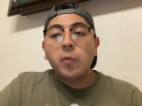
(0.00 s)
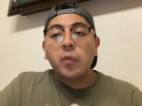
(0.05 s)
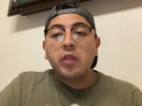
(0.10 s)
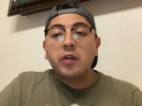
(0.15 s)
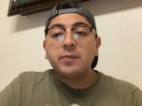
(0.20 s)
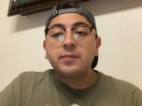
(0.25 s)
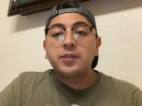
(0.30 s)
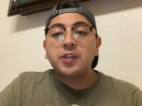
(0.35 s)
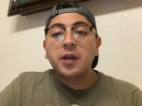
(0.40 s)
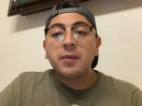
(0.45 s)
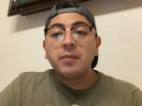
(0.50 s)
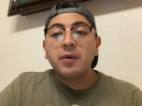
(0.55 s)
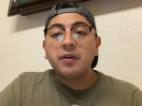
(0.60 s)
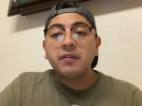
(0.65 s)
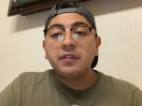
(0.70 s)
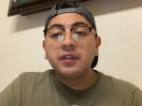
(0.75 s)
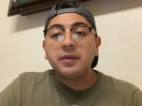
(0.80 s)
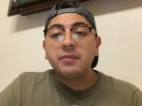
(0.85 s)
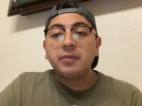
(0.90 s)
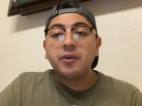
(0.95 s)
Some
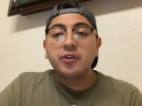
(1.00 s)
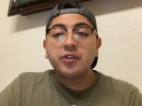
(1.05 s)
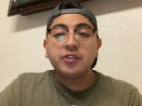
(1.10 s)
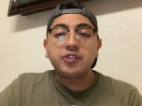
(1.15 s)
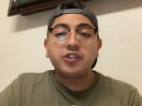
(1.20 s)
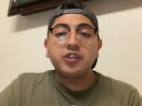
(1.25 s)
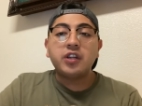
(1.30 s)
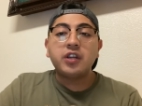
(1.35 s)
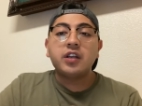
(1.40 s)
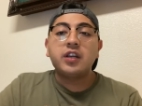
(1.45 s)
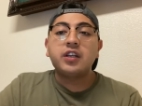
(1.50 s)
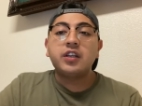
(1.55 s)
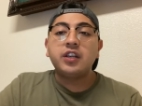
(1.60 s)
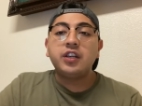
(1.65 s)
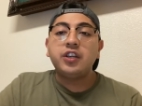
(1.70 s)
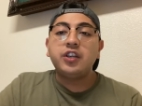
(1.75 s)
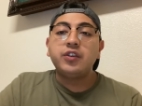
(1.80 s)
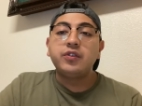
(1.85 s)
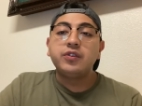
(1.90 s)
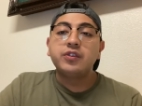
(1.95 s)
of the most
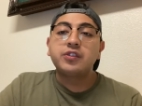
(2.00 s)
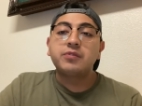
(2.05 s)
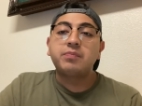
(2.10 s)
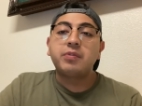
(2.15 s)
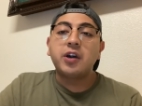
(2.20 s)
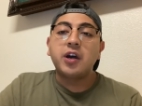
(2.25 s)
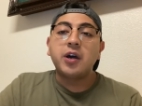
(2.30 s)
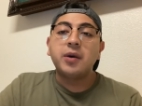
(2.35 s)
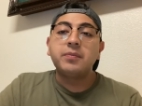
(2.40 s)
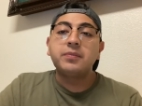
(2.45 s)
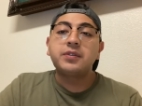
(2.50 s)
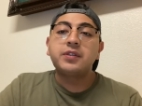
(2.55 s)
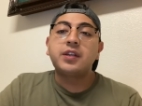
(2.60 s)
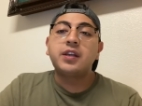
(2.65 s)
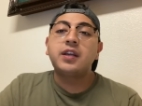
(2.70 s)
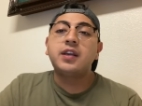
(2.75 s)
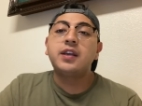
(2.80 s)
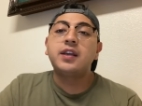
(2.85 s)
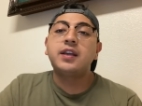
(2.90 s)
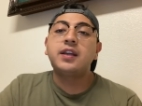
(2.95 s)
used prompts
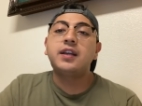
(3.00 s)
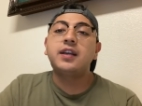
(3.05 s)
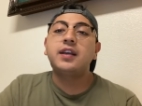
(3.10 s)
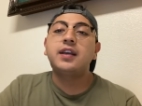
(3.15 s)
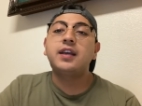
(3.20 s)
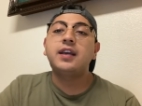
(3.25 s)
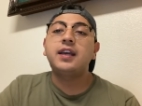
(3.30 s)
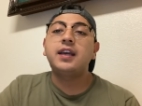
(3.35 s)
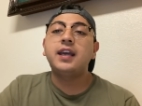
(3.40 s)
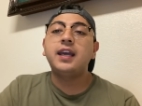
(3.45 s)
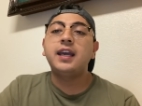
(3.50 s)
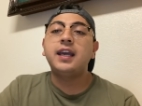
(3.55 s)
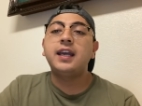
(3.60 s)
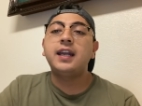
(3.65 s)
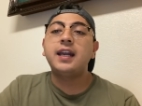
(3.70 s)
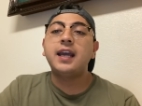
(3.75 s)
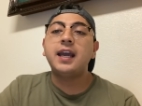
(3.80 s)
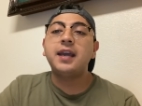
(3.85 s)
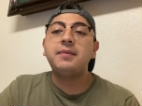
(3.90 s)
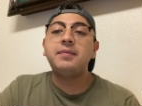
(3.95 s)

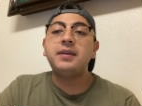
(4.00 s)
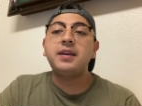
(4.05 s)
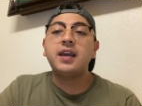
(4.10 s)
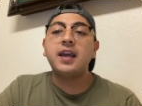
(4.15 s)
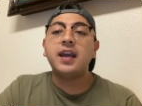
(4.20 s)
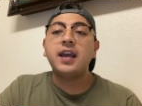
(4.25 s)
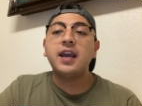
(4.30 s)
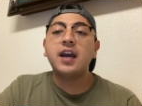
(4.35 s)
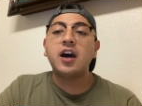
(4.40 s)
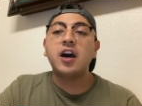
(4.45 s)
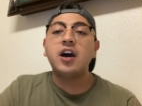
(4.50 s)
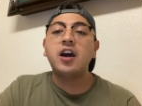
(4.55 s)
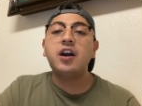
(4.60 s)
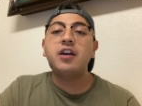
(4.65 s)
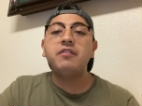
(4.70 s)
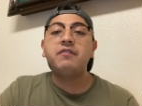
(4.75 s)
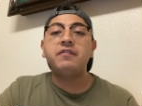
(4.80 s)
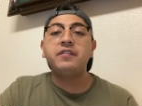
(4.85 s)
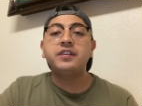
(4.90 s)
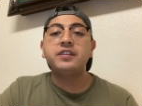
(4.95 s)
in ABA
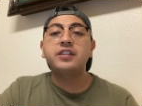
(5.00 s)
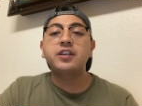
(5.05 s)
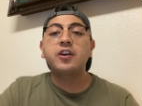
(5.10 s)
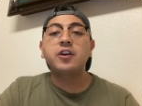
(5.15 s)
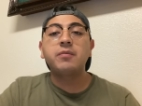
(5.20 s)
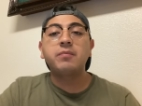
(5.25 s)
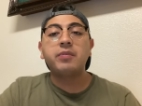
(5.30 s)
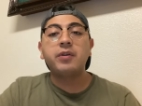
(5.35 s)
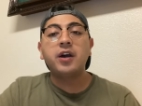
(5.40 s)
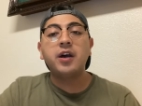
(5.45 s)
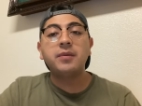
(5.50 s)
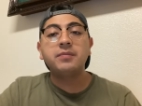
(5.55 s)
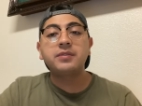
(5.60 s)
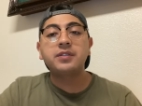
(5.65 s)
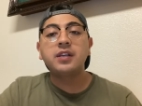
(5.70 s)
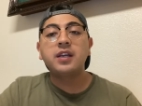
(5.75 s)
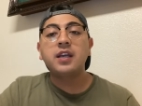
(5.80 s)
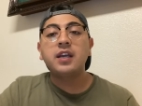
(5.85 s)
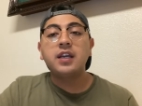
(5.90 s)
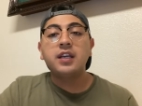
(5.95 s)
are physical
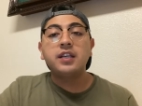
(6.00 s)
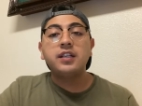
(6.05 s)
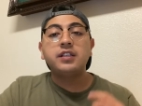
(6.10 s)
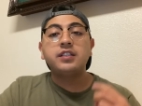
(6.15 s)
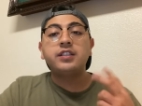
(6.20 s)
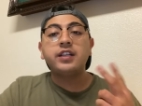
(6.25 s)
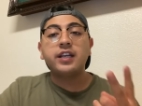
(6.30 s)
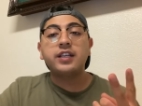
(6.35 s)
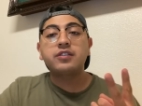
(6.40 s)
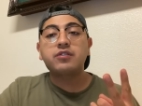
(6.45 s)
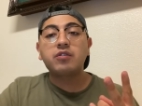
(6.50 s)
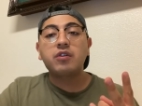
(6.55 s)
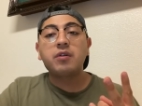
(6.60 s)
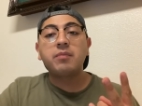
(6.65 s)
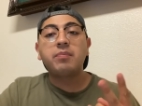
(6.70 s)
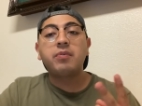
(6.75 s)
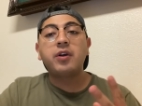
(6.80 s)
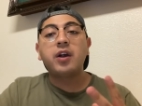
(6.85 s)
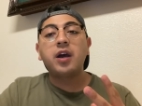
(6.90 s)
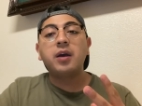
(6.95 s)
prompts, gestural
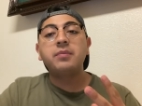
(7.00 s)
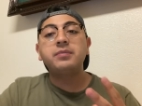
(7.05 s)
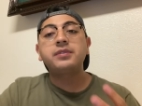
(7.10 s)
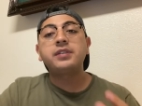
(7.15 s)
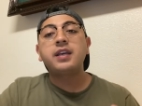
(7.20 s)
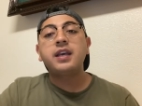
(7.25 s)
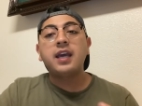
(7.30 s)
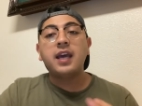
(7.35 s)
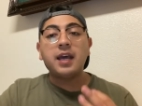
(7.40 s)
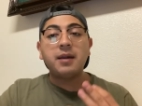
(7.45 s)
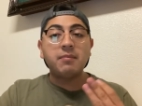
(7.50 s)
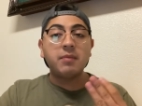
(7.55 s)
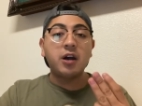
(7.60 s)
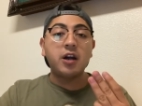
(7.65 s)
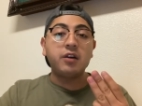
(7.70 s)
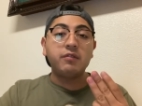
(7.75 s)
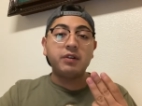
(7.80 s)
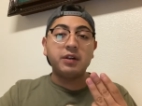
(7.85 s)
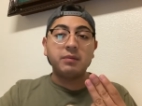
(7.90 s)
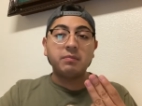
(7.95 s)
prompts, and
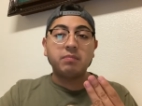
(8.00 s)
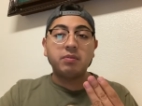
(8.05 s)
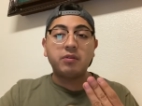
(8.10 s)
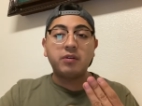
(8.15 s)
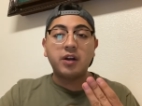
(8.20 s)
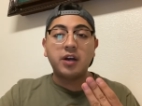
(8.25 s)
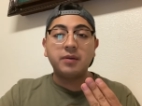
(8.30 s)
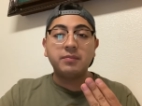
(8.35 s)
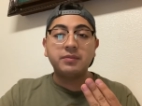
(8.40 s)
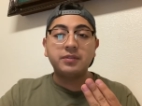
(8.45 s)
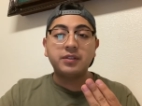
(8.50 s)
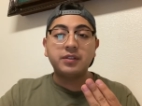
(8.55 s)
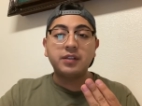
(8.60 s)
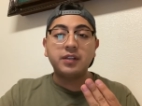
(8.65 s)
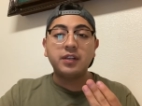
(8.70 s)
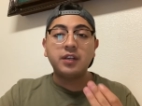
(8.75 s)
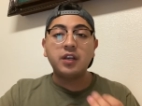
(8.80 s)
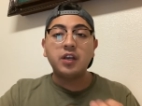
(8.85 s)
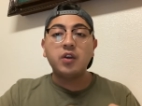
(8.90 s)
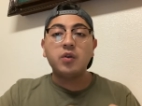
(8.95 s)
monitoring prompts,
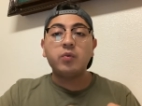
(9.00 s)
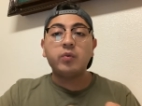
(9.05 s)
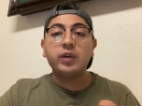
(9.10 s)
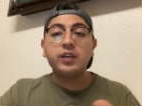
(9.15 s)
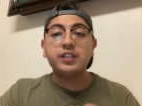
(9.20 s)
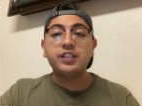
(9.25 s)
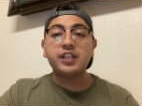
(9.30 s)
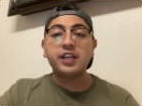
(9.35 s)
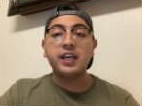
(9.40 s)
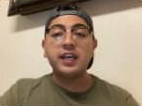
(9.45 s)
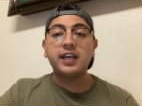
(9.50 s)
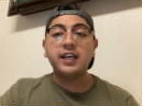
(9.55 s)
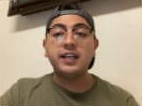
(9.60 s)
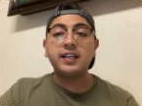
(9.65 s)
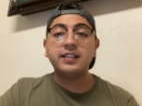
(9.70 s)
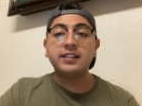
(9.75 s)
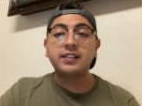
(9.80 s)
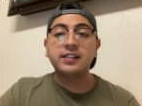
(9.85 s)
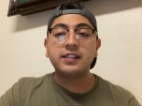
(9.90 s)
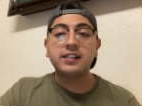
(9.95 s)
which
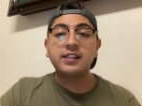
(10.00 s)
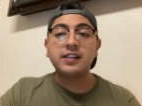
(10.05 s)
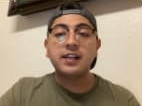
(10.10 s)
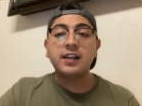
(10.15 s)
is